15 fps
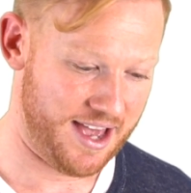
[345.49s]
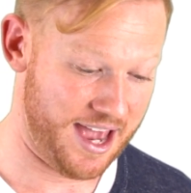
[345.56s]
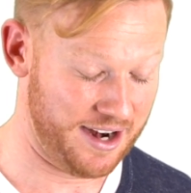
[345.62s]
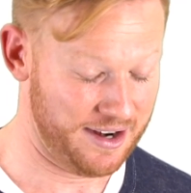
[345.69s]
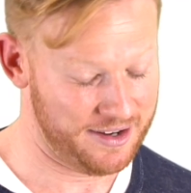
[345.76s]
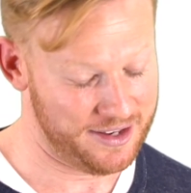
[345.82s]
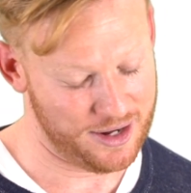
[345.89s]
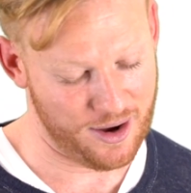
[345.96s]

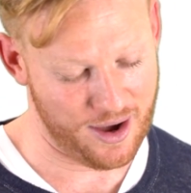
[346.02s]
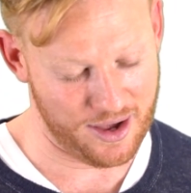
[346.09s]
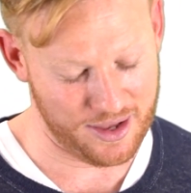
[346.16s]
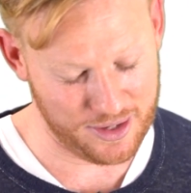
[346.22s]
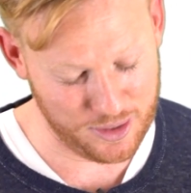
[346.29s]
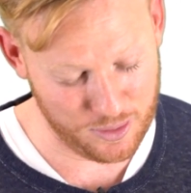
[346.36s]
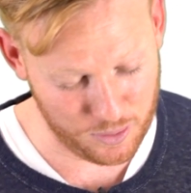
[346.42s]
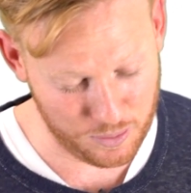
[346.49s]
And
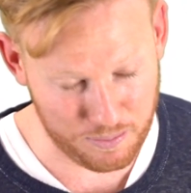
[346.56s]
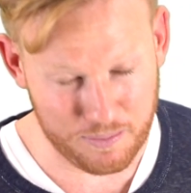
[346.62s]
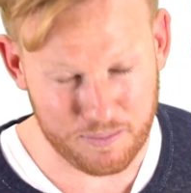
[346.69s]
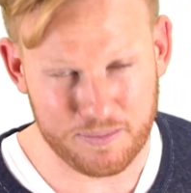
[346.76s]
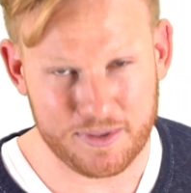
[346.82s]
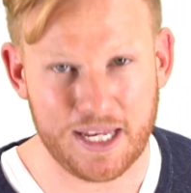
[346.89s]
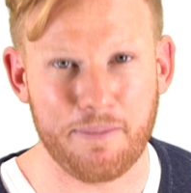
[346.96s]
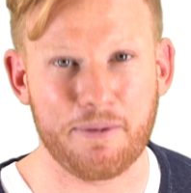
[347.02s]
you
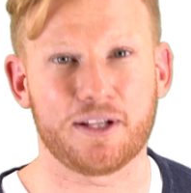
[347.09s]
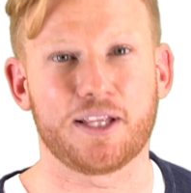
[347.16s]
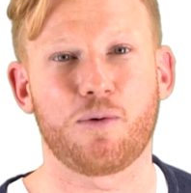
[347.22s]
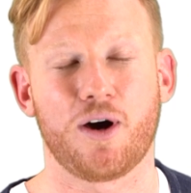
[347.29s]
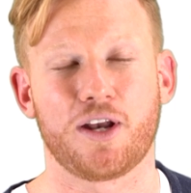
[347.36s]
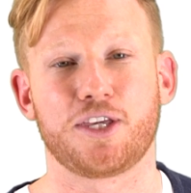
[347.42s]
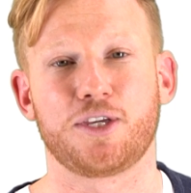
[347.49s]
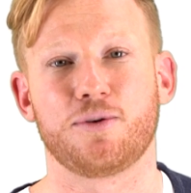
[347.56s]
typically
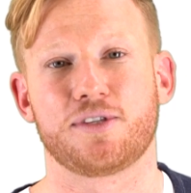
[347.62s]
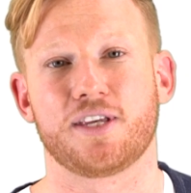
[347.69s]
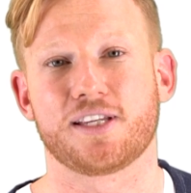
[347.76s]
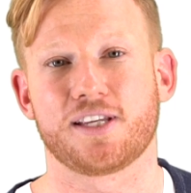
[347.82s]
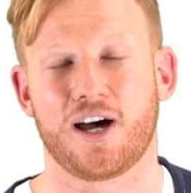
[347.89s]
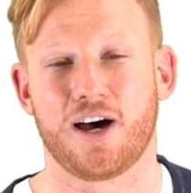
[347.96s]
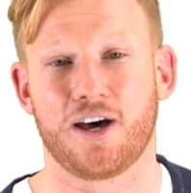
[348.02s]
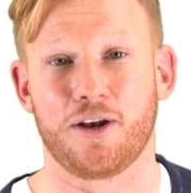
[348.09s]
want to use
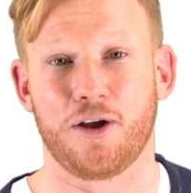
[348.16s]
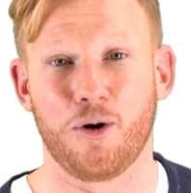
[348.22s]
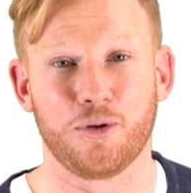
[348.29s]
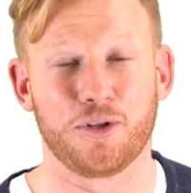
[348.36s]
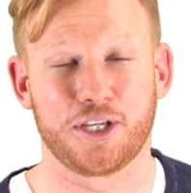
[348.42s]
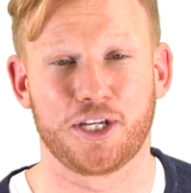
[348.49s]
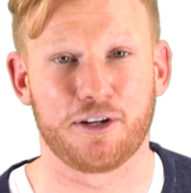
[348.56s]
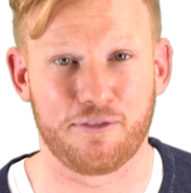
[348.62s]
this on
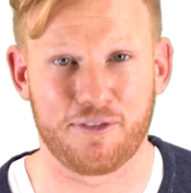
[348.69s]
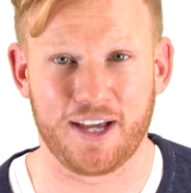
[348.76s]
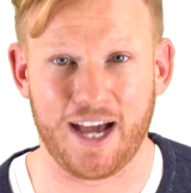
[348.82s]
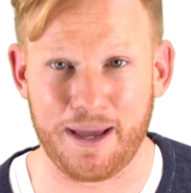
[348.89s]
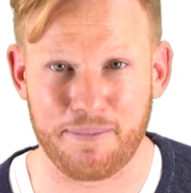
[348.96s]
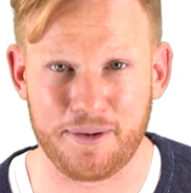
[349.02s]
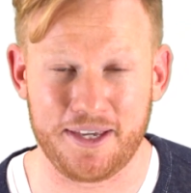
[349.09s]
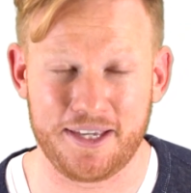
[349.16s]
only your
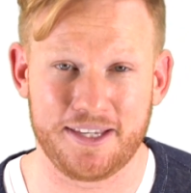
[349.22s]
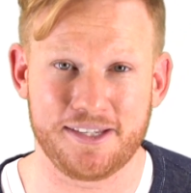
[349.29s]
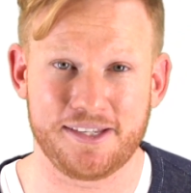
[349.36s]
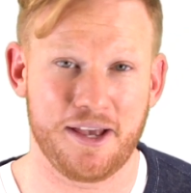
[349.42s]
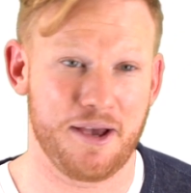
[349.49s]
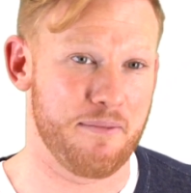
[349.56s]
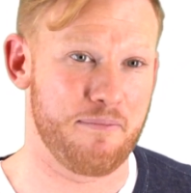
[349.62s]
VIPs,